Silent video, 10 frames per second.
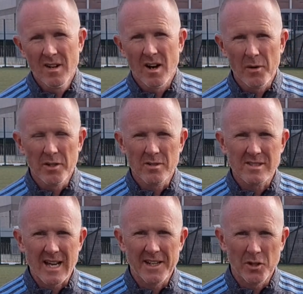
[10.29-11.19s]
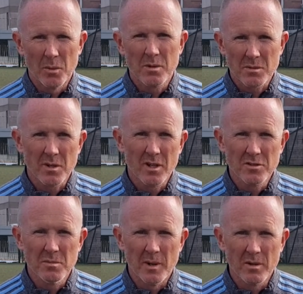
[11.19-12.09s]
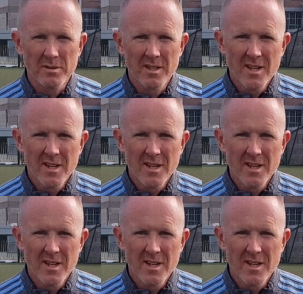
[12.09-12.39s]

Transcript: or we can do it standing up. So we're going to do both.